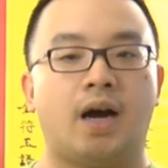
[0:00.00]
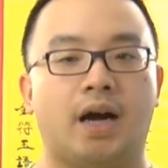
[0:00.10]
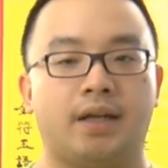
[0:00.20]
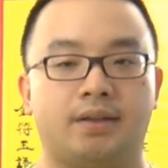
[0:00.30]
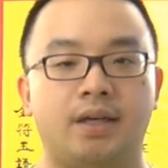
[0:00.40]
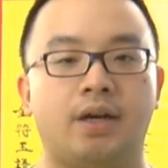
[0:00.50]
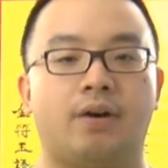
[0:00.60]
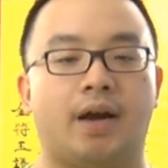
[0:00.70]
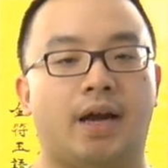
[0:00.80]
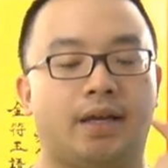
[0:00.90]

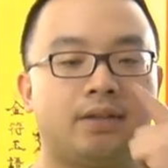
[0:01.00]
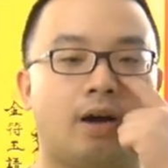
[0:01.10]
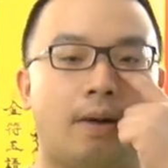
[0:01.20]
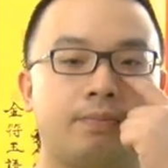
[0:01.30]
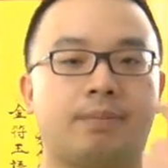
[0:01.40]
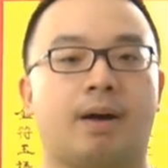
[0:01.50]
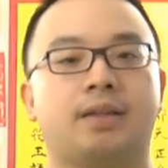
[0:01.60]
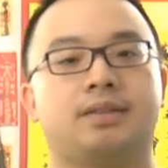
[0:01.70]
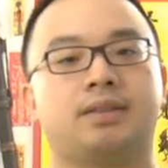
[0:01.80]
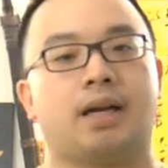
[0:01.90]
ideal and
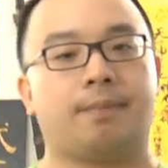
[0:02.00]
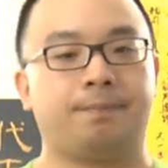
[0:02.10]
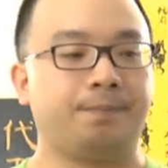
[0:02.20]
optimized setup.